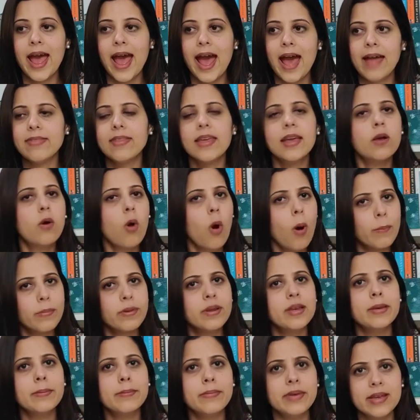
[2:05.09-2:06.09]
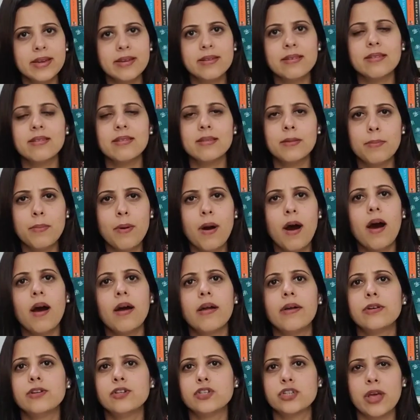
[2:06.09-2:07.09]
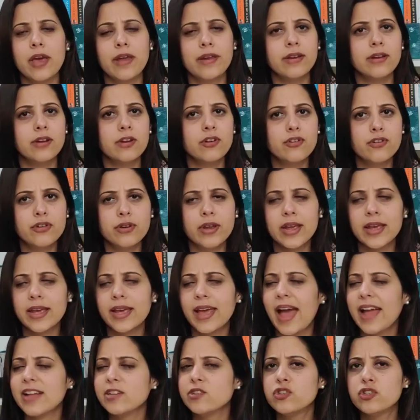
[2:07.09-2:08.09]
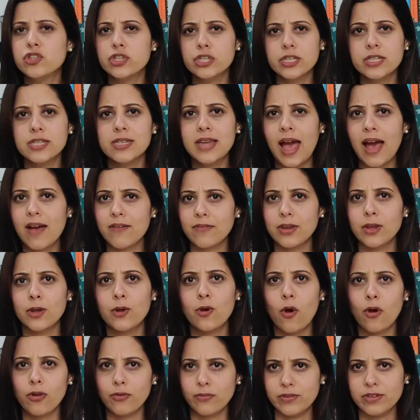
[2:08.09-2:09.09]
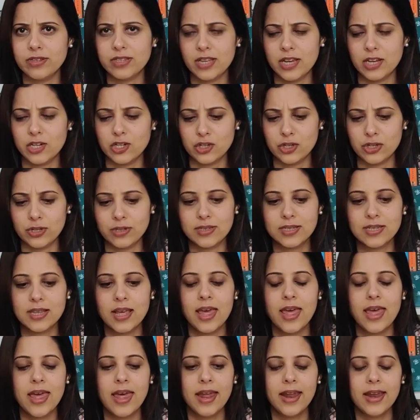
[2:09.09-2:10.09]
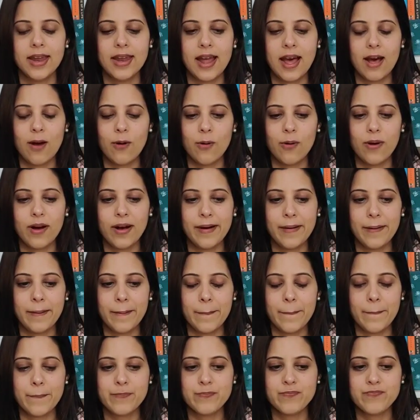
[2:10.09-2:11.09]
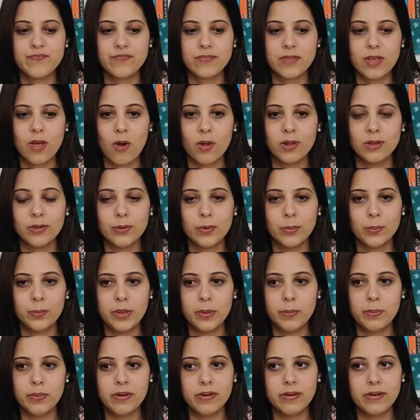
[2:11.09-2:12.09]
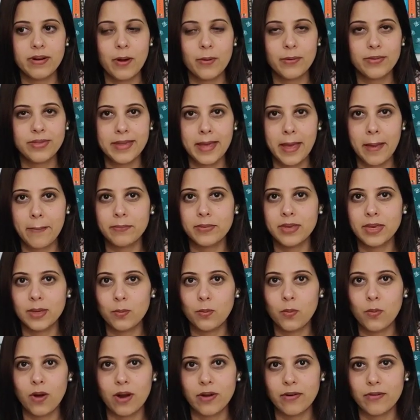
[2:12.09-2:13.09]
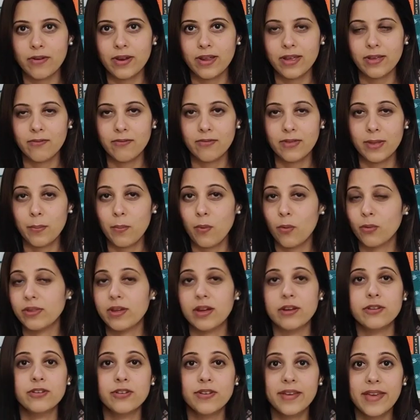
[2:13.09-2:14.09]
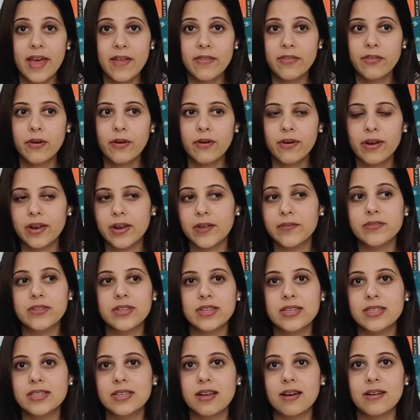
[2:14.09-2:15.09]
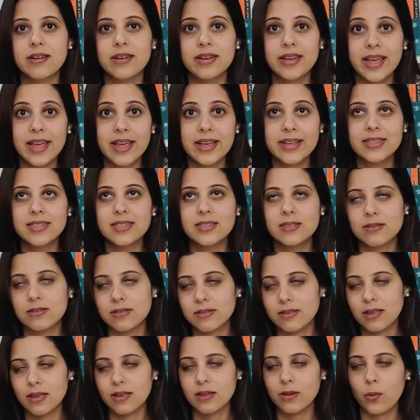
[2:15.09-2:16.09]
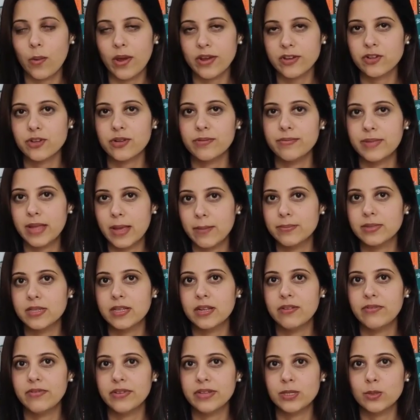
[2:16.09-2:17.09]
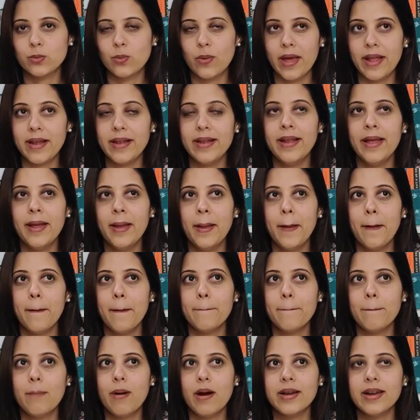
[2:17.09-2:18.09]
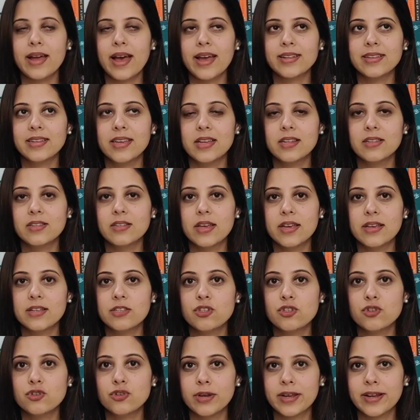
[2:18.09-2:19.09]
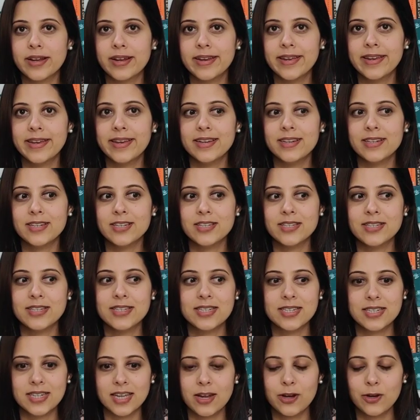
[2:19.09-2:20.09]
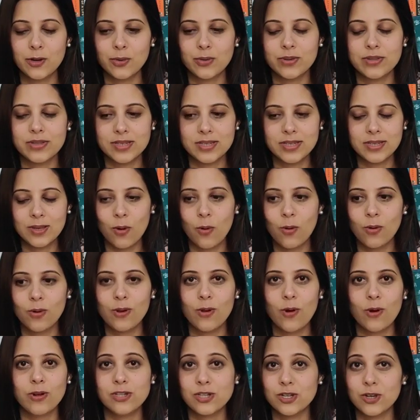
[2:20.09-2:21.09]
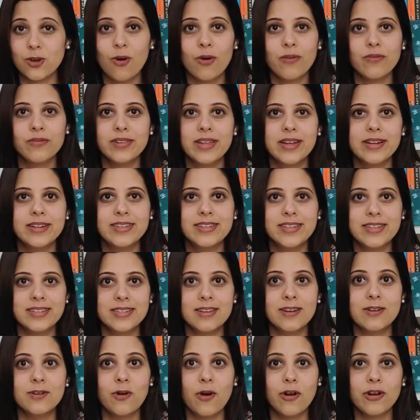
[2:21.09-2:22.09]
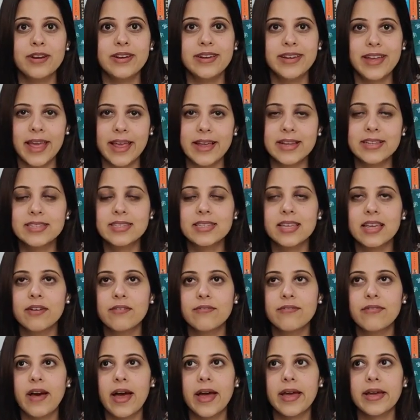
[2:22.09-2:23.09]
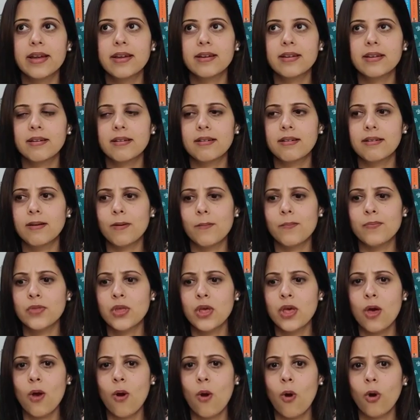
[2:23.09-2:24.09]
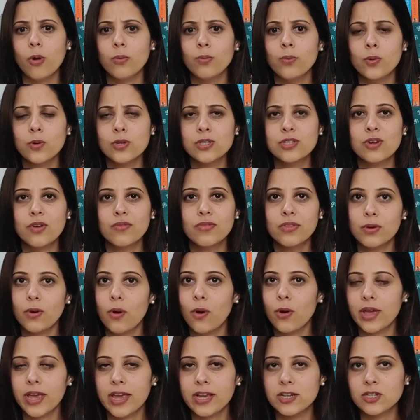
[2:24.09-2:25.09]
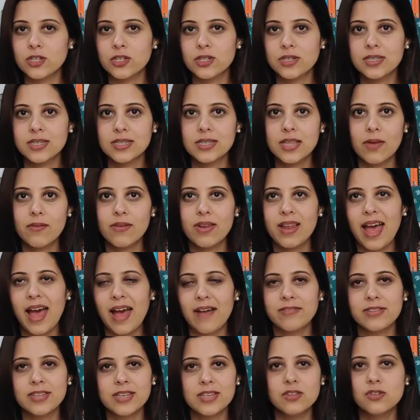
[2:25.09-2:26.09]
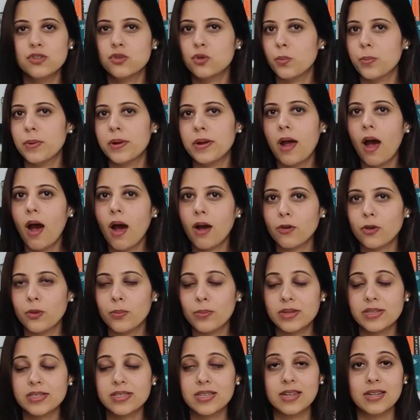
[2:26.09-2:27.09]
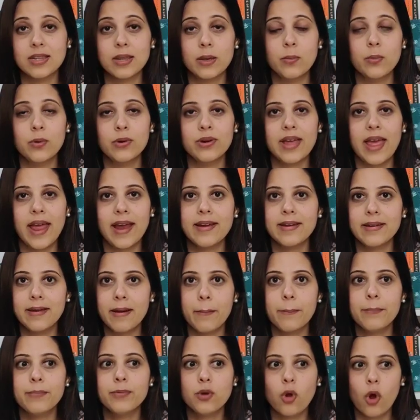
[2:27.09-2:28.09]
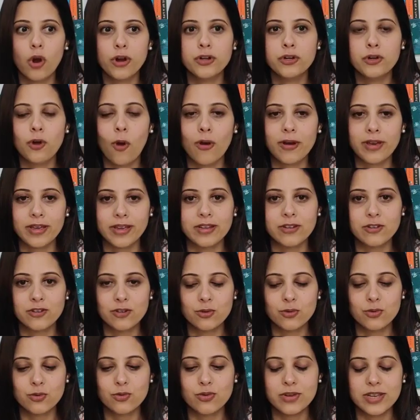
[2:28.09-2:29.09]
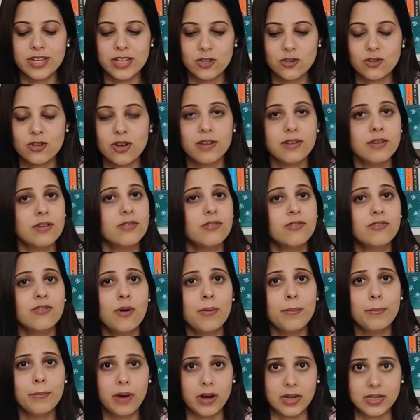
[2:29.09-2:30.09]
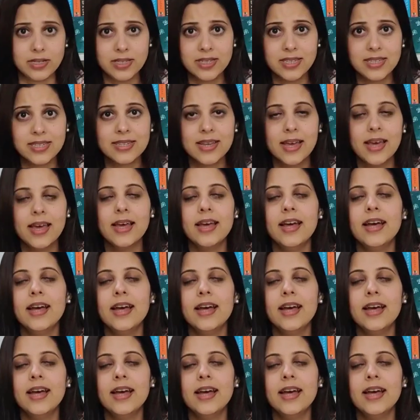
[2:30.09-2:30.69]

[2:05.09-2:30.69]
And they commonly meet in the bar, sharing a drink and just having conversations. Now, although people around them keep wondering if they both are together and if these are dates, they question themselves as well, but I think they strictly stick to this whole logic of that these are not dates. In fact, on most of the occasions, they will have these stupid arguments and they would end up not talking to each other for months.